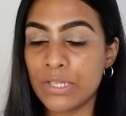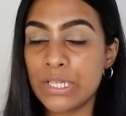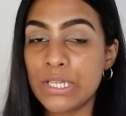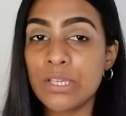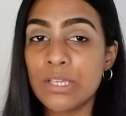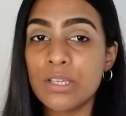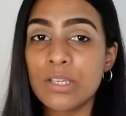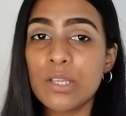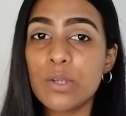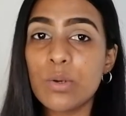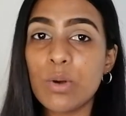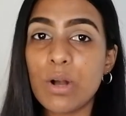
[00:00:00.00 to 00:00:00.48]
if
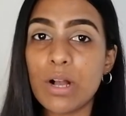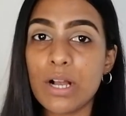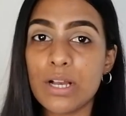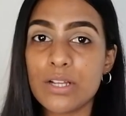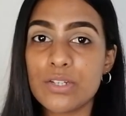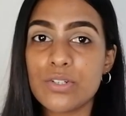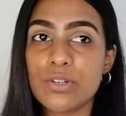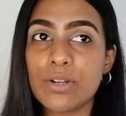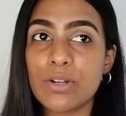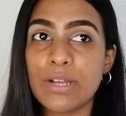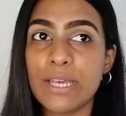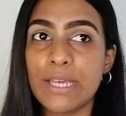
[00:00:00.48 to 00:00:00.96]
you're
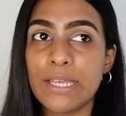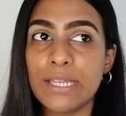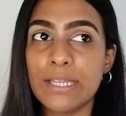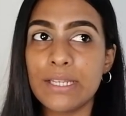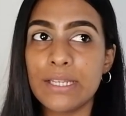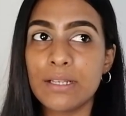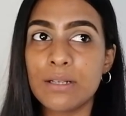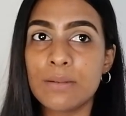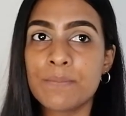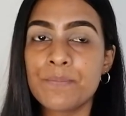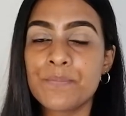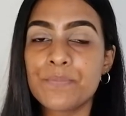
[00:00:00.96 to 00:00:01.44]

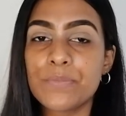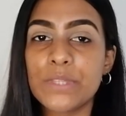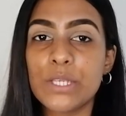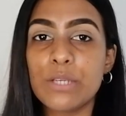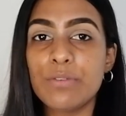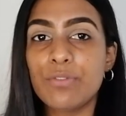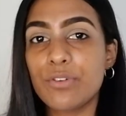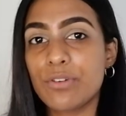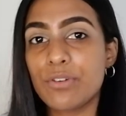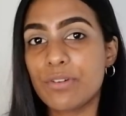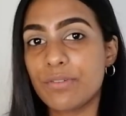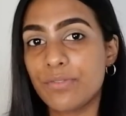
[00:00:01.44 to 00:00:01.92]

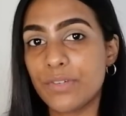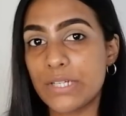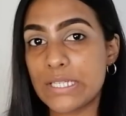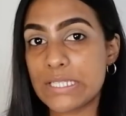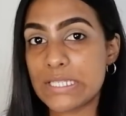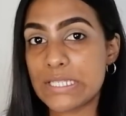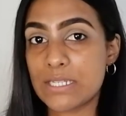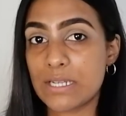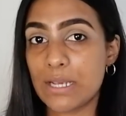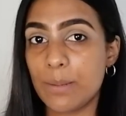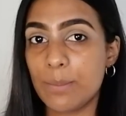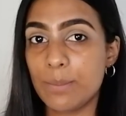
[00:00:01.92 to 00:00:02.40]
a
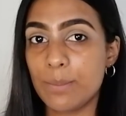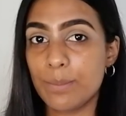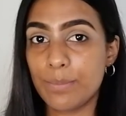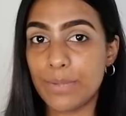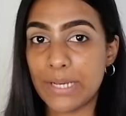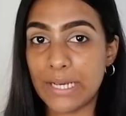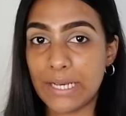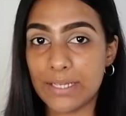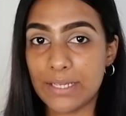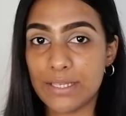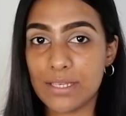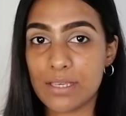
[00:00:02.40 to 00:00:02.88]
first-time
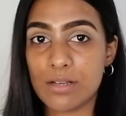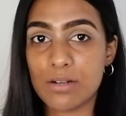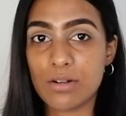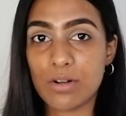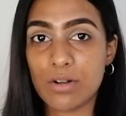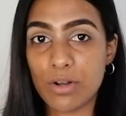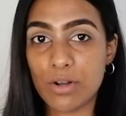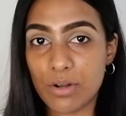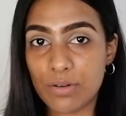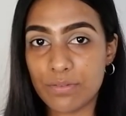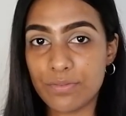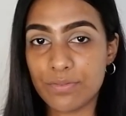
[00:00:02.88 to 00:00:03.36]

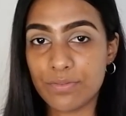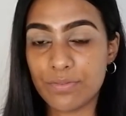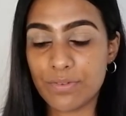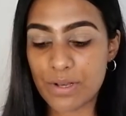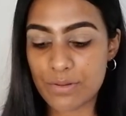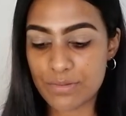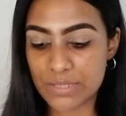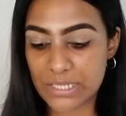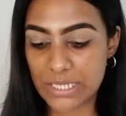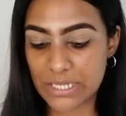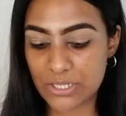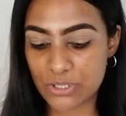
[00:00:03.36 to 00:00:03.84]
buyer of
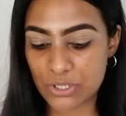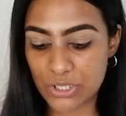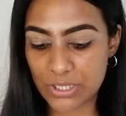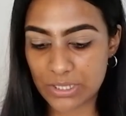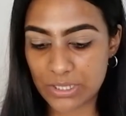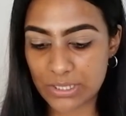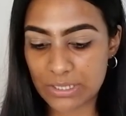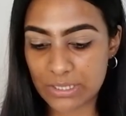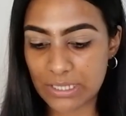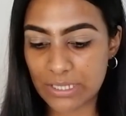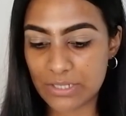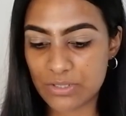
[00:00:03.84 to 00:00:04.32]

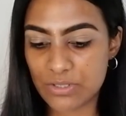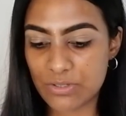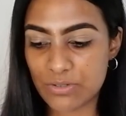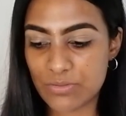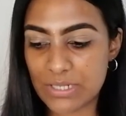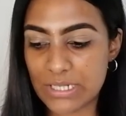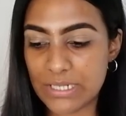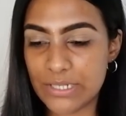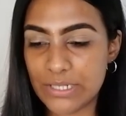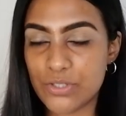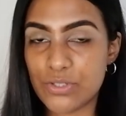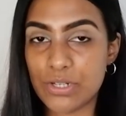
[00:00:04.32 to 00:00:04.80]
foundation and
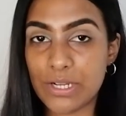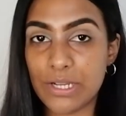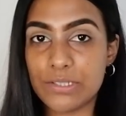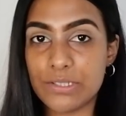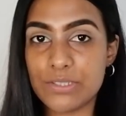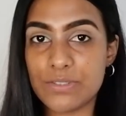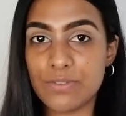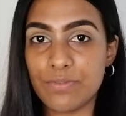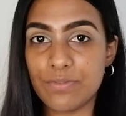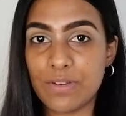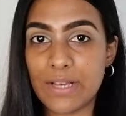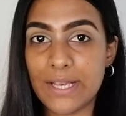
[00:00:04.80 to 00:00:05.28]
you're really
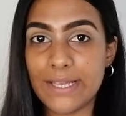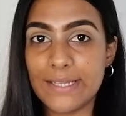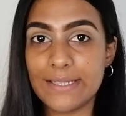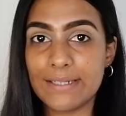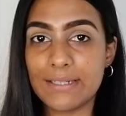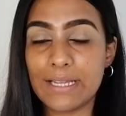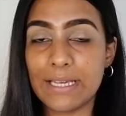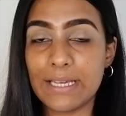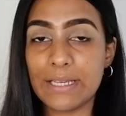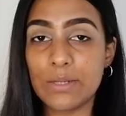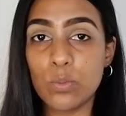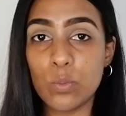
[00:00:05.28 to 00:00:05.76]
trying to
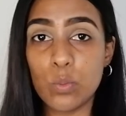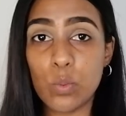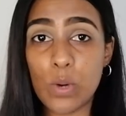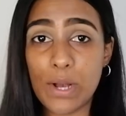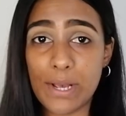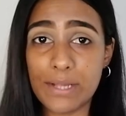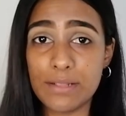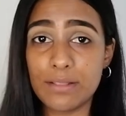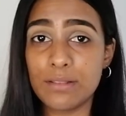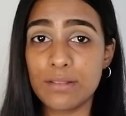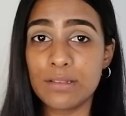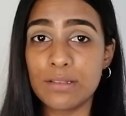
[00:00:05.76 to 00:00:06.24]
find like
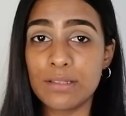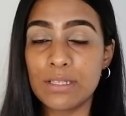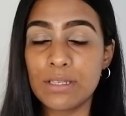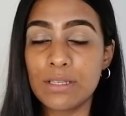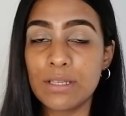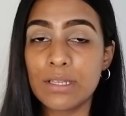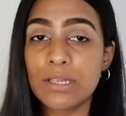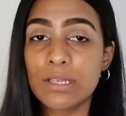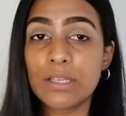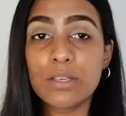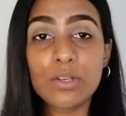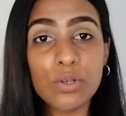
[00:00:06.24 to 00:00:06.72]
one
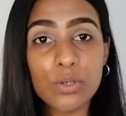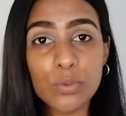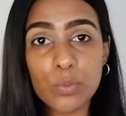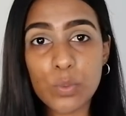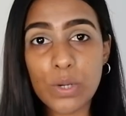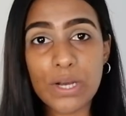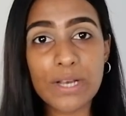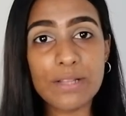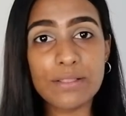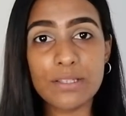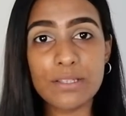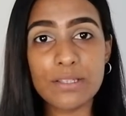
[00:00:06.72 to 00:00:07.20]

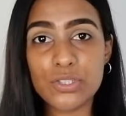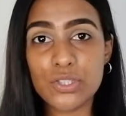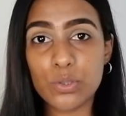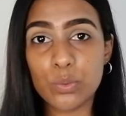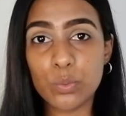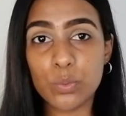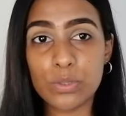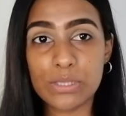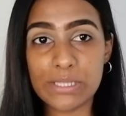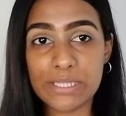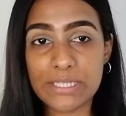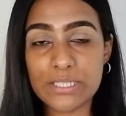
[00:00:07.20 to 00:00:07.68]
good one that
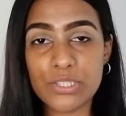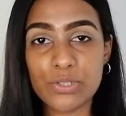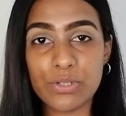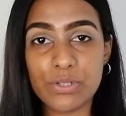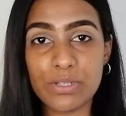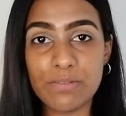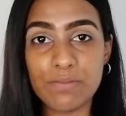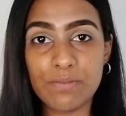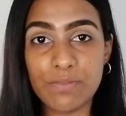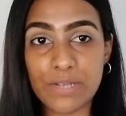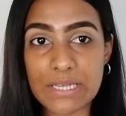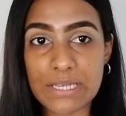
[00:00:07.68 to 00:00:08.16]
you're willing
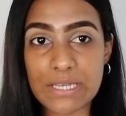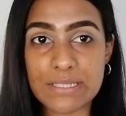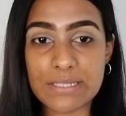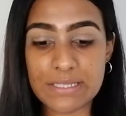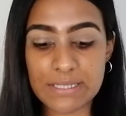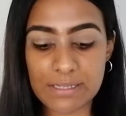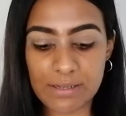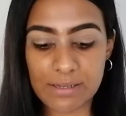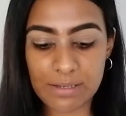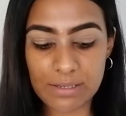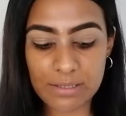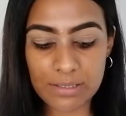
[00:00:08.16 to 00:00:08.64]
to
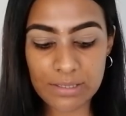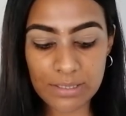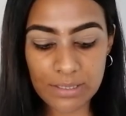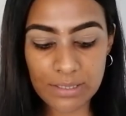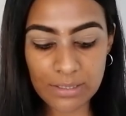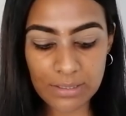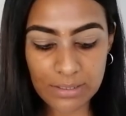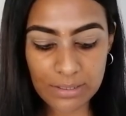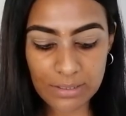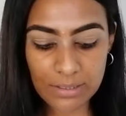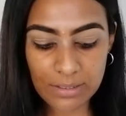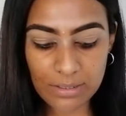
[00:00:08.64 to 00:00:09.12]
invest in.
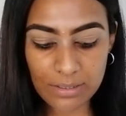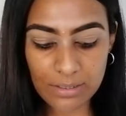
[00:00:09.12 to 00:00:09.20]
